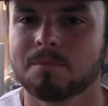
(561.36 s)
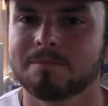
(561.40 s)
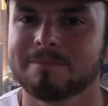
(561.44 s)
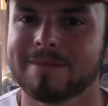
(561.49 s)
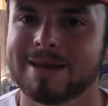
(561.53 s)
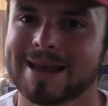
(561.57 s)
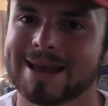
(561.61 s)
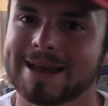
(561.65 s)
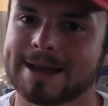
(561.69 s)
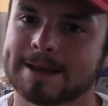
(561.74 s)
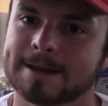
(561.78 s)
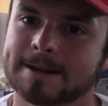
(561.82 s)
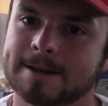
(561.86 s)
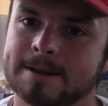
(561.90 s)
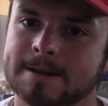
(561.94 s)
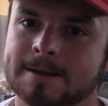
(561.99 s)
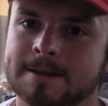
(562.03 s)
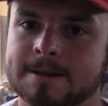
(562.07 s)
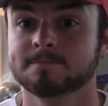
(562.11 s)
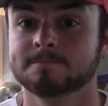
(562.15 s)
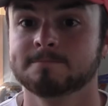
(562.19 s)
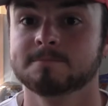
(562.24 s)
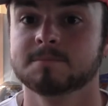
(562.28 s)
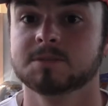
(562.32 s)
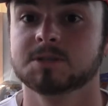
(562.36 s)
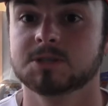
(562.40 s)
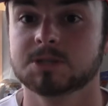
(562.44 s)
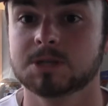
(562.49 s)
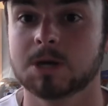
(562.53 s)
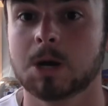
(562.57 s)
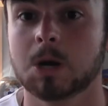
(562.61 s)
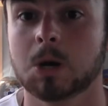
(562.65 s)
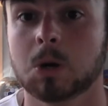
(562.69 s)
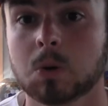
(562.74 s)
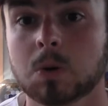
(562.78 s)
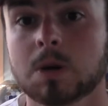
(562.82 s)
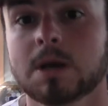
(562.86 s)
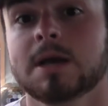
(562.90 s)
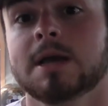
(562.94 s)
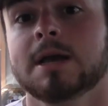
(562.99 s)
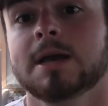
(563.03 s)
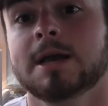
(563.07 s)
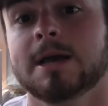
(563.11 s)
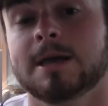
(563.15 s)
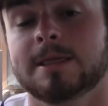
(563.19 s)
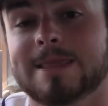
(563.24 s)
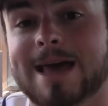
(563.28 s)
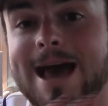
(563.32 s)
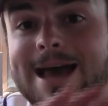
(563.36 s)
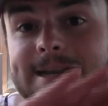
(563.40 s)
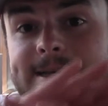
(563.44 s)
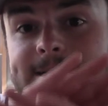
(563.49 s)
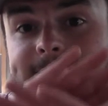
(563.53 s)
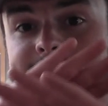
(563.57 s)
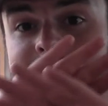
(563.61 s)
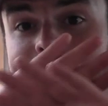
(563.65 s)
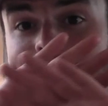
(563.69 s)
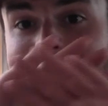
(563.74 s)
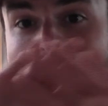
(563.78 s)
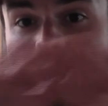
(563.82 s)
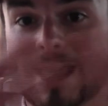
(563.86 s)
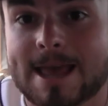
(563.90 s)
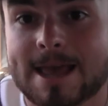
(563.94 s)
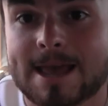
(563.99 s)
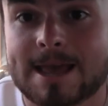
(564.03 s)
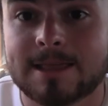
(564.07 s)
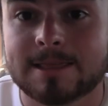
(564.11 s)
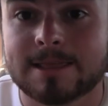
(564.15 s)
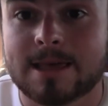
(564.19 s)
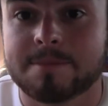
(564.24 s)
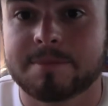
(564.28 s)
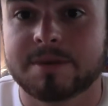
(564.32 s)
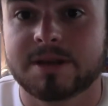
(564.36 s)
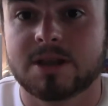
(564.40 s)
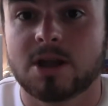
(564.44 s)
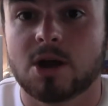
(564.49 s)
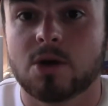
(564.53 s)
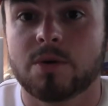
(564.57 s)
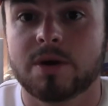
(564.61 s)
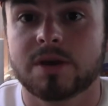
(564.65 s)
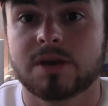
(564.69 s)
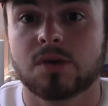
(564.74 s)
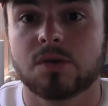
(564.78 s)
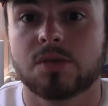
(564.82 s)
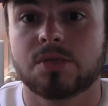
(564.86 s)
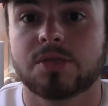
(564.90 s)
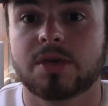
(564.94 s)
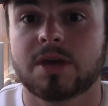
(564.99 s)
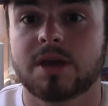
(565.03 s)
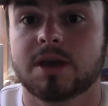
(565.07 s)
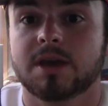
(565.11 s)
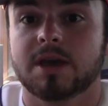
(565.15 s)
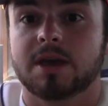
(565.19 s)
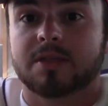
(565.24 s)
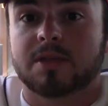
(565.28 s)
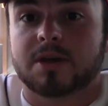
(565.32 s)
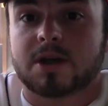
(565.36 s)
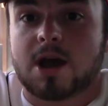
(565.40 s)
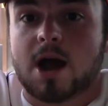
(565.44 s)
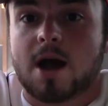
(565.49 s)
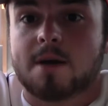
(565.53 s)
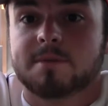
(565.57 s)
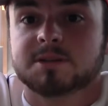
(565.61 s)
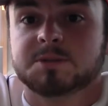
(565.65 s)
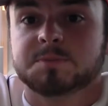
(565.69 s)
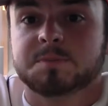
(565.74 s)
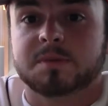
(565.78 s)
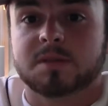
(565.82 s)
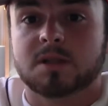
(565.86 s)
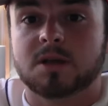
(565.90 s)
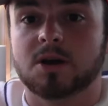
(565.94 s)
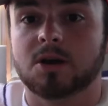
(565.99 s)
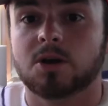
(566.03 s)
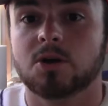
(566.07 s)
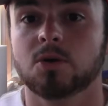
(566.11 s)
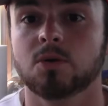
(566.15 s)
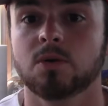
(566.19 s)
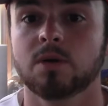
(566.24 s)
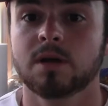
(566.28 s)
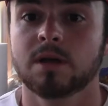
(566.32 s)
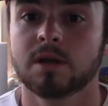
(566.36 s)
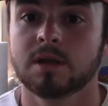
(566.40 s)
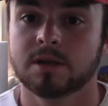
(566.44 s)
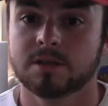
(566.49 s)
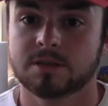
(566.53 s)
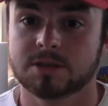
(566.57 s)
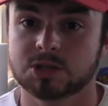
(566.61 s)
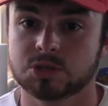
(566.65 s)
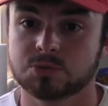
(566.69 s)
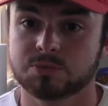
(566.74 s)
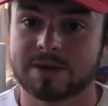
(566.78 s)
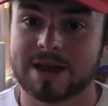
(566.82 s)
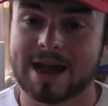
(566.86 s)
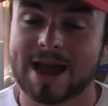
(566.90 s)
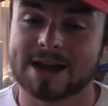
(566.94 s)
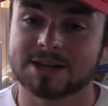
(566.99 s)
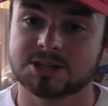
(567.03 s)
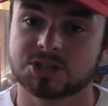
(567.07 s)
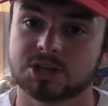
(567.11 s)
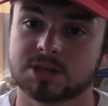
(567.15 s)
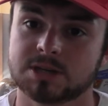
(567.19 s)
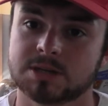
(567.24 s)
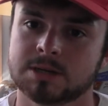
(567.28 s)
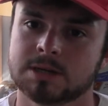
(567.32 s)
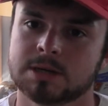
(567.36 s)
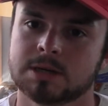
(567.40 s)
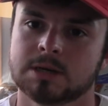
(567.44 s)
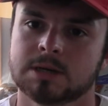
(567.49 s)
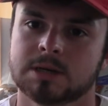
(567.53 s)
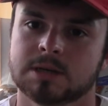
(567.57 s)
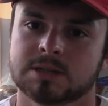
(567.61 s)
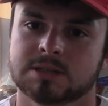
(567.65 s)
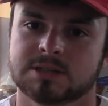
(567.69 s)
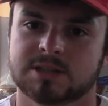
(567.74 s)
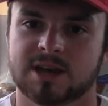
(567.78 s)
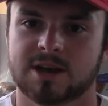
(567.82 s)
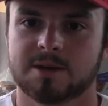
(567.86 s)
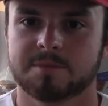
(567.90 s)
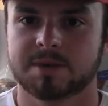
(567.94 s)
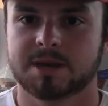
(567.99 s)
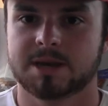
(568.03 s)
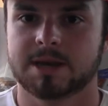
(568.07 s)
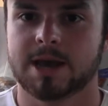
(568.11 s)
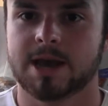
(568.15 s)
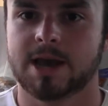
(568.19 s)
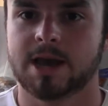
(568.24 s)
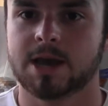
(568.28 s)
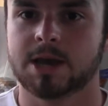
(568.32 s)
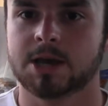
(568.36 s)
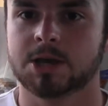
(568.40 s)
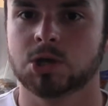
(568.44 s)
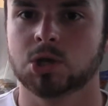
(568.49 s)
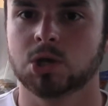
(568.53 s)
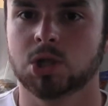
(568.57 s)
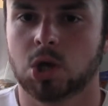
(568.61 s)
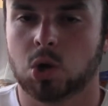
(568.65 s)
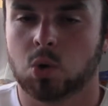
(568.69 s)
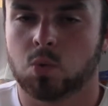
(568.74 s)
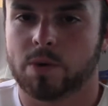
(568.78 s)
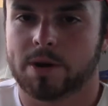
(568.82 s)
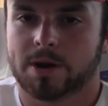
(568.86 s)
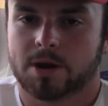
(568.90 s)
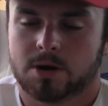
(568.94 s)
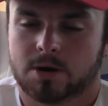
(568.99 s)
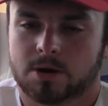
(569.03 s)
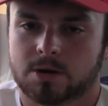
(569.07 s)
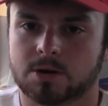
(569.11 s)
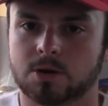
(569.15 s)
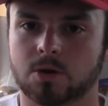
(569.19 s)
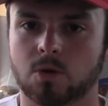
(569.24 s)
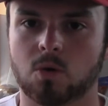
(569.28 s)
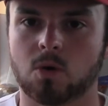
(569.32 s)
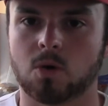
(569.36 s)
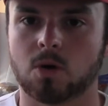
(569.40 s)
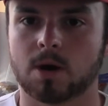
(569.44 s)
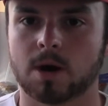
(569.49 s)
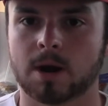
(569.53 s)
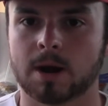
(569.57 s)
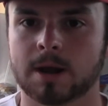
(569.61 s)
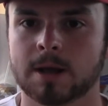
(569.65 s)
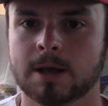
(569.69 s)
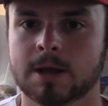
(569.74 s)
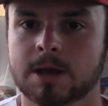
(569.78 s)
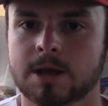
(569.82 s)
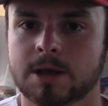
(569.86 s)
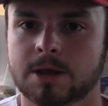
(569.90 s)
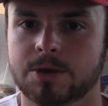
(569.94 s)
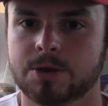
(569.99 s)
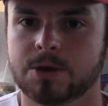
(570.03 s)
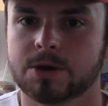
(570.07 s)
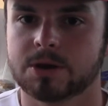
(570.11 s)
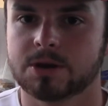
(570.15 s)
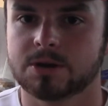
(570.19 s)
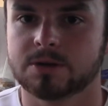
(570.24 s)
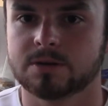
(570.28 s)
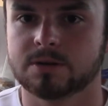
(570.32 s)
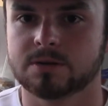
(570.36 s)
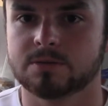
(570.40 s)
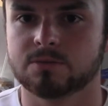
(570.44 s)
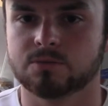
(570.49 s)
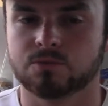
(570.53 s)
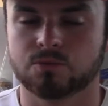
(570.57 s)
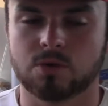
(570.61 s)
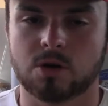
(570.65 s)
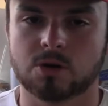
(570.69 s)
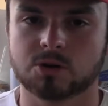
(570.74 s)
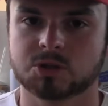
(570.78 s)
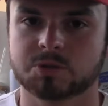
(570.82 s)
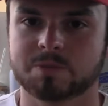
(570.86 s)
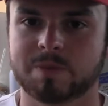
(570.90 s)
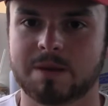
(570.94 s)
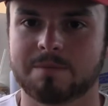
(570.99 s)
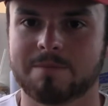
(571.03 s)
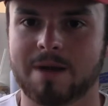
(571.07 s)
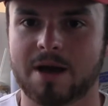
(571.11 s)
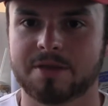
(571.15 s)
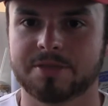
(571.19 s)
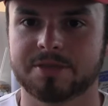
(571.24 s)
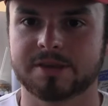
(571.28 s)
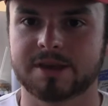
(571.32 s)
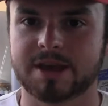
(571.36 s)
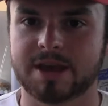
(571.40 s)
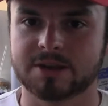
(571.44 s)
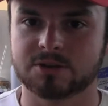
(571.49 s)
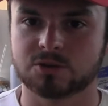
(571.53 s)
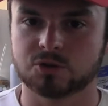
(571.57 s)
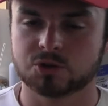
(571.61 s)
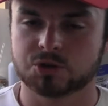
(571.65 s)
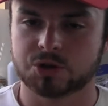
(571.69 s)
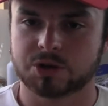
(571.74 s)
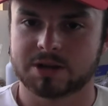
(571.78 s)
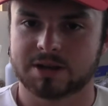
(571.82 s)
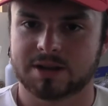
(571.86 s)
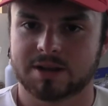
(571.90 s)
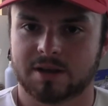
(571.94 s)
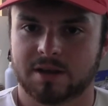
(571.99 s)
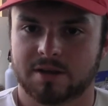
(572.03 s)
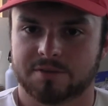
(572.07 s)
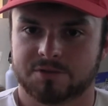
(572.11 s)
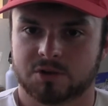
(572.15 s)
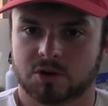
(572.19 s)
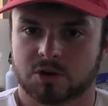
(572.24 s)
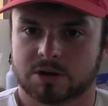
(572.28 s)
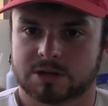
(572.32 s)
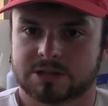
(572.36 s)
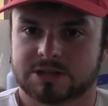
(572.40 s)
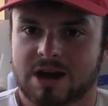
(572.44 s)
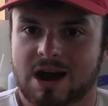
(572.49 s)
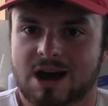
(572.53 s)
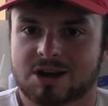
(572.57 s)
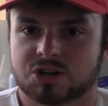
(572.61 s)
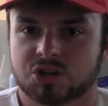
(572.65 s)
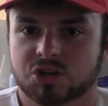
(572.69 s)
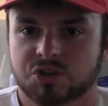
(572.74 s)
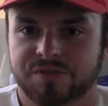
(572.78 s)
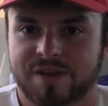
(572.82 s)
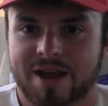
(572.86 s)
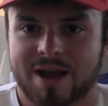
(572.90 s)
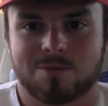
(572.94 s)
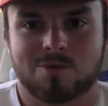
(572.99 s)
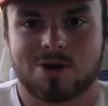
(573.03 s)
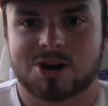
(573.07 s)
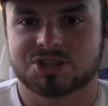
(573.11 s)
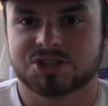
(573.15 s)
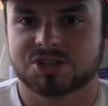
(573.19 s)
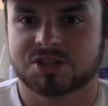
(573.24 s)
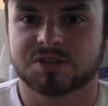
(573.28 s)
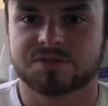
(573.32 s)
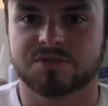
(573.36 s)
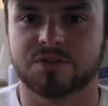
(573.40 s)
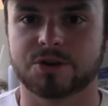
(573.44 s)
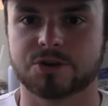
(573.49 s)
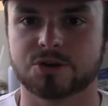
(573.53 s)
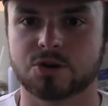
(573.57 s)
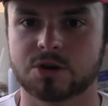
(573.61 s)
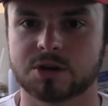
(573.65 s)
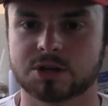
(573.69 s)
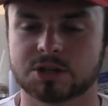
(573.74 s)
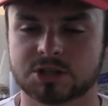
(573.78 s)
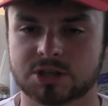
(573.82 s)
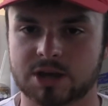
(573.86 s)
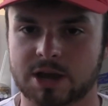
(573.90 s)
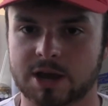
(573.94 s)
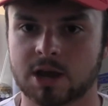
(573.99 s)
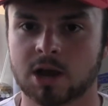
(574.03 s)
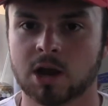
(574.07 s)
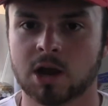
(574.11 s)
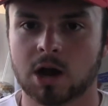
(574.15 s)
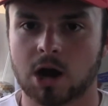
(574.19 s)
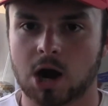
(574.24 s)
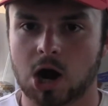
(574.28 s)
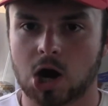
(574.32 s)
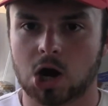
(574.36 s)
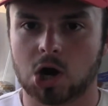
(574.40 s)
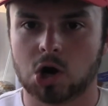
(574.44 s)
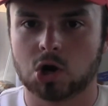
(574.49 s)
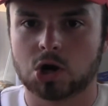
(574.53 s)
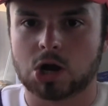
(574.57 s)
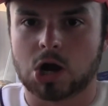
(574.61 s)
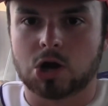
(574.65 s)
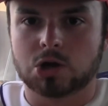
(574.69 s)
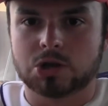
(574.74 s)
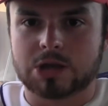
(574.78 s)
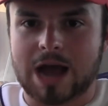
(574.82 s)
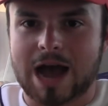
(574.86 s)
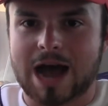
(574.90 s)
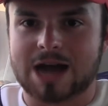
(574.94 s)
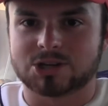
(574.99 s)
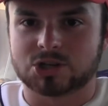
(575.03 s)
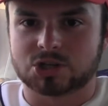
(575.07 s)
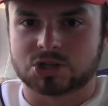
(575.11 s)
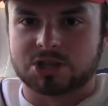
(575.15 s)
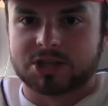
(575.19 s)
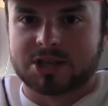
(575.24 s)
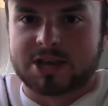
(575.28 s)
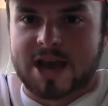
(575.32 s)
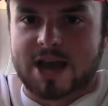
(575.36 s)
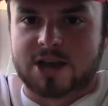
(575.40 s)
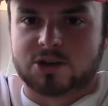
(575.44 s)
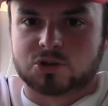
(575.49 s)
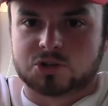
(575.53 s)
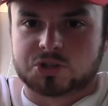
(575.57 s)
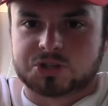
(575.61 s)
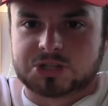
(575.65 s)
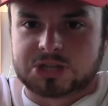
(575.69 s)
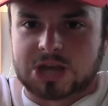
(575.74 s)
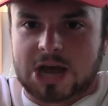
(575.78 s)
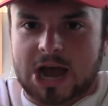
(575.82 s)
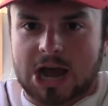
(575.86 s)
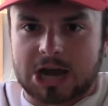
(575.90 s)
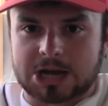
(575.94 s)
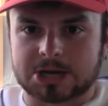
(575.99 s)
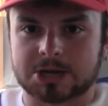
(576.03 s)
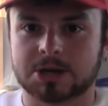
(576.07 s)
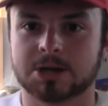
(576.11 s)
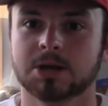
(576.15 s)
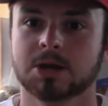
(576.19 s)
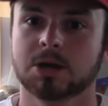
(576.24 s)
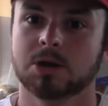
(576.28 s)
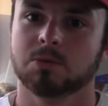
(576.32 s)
Man. So, that is it. Let me know what you think in the comments below this reaction, tell me, hey, you look weird, or you can roast me about the Angels. You could, if you're a Dodgers fan watching this video, you could say, oh, go Dodgers and the Angels suck.